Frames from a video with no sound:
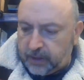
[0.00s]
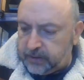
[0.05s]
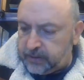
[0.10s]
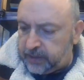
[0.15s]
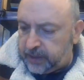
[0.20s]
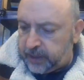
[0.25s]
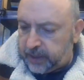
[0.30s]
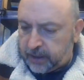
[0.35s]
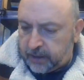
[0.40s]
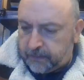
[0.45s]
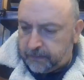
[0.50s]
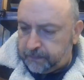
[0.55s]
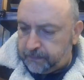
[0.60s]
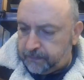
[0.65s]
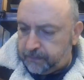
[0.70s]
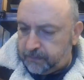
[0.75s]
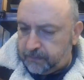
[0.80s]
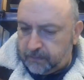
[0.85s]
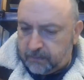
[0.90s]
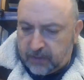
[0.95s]
Now,
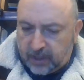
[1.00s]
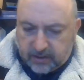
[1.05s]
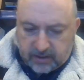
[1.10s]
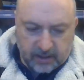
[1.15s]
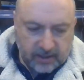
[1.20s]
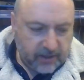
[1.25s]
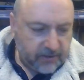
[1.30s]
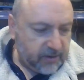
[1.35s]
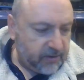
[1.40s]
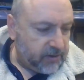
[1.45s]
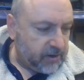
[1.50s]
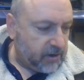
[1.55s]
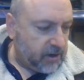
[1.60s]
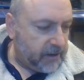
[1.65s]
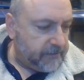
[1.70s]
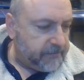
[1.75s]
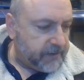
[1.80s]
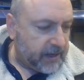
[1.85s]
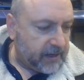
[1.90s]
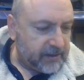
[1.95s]
there's another thing
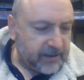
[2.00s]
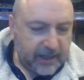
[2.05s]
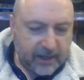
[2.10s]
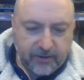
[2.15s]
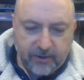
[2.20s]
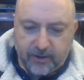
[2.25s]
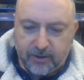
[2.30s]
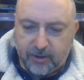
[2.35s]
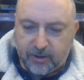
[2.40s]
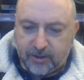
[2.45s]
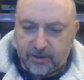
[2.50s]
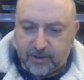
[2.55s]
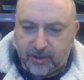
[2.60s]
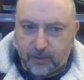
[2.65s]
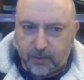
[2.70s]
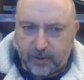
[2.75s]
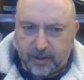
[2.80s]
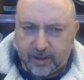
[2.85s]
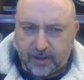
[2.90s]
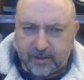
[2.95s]
I found out that you can
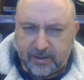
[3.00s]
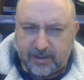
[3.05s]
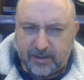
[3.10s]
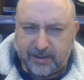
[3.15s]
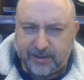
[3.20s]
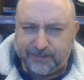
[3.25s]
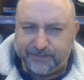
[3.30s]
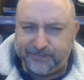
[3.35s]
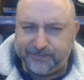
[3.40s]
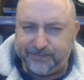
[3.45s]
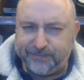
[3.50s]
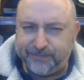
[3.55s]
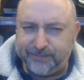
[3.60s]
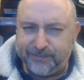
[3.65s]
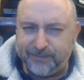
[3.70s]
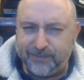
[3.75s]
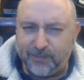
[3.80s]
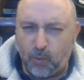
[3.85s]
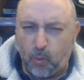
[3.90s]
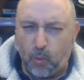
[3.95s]
do, and it's
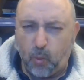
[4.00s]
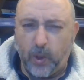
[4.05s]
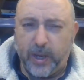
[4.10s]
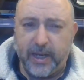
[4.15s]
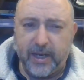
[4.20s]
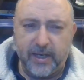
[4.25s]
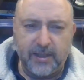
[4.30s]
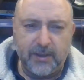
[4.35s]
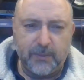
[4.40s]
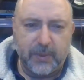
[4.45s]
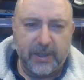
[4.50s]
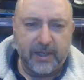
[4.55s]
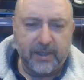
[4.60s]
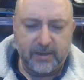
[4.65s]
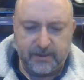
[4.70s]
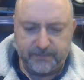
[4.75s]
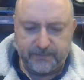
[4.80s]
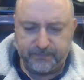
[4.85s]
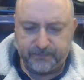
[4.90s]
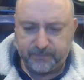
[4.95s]
weird, but
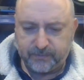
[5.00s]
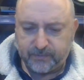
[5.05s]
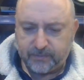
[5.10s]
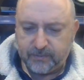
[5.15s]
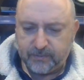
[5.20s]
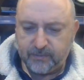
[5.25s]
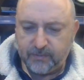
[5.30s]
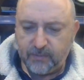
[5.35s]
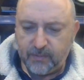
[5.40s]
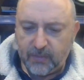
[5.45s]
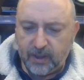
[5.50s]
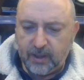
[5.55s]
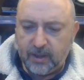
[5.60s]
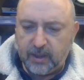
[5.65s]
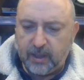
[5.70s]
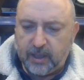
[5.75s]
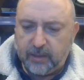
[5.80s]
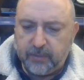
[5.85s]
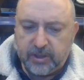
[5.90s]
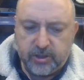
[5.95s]

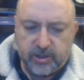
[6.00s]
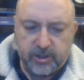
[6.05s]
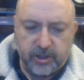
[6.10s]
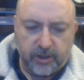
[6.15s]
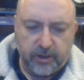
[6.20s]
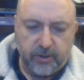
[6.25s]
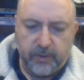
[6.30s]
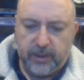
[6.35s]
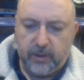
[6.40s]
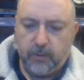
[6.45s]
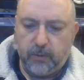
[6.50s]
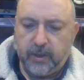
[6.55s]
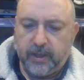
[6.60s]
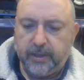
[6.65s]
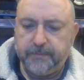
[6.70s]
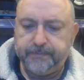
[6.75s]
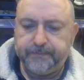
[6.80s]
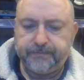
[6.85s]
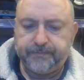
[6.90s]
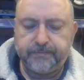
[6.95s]
let me show you anyway.